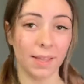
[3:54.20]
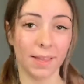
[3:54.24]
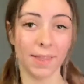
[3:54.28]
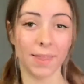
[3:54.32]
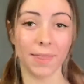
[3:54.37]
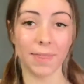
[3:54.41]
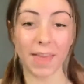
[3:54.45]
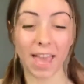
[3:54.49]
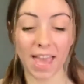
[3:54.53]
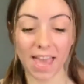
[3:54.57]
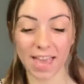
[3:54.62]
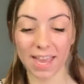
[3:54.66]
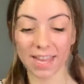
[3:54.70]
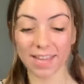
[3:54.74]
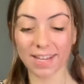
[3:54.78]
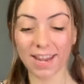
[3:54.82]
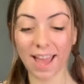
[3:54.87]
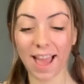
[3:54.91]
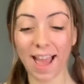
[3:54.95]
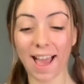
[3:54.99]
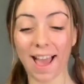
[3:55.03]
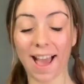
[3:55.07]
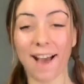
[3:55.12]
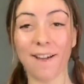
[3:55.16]
Then
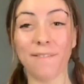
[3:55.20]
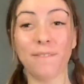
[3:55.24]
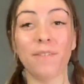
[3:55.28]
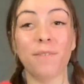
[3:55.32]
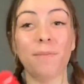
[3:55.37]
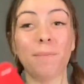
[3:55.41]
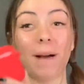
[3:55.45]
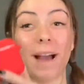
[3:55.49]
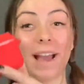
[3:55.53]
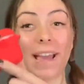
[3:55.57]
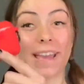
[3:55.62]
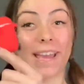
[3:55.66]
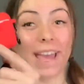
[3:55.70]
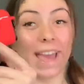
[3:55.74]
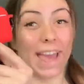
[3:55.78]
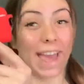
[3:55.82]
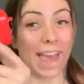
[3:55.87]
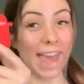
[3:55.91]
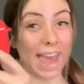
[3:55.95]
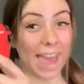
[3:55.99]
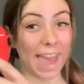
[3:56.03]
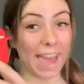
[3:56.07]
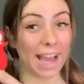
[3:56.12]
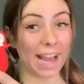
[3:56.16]
I have my
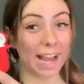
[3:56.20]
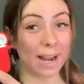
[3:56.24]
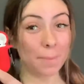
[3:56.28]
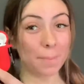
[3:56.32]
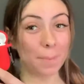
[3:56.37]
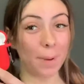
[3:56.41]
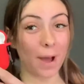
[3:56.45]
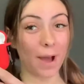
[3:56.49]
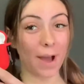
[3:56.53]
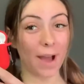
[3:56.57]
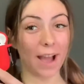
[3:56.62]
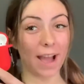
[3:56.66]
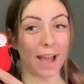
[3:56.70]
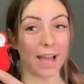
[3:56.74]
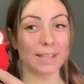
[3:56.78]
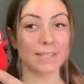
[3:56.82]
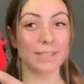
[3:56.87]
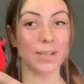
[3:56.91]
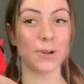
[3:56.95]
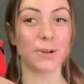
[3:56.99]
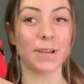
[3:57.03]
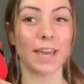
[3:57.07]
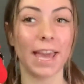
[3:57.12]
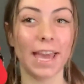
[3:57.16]

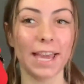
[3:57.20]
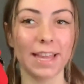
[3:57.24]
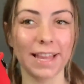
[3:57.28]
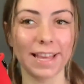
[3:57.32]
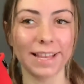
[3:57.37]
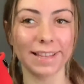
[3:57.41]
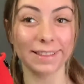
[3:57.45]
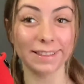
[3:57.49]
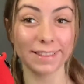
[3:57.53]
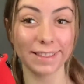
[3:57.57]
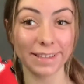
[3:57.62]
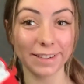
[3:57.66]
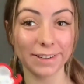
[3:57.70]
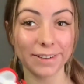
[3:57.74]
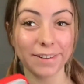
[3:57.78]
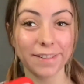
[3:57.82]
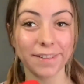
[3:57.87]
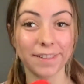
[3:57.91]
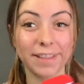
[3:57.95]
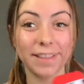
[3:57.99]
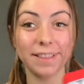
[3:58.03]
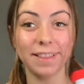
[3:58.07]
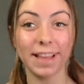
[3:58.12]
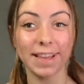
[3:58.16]
AirPods. Okay, like
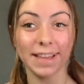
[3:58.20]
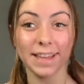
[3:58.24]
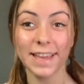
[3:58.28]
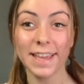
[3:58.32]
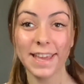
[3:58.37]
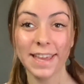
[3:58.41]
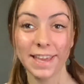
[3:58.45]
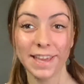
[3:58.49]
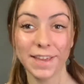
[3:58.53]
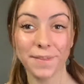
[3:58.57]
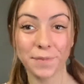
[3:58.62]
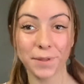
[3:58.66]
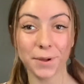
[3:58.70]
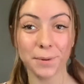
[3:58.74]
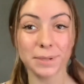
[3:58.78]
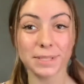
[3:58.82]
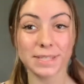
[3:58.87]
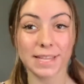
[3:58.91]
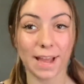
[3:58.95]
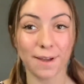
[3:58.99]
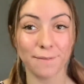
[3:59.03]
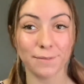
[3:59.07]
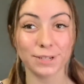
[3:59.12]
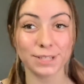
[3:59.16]
literally, like if there
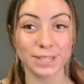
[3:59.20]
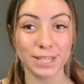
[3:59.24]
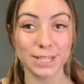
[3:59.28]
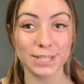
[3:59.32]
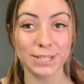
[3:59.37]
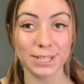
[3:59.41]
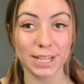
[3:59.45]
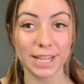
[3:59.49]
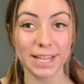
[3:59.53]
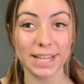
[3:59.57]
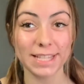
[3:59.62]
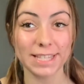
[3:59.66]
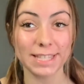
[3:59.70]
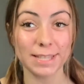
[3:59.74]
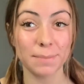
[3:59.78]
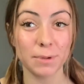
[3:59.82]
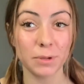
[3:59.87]
was ever such thing as the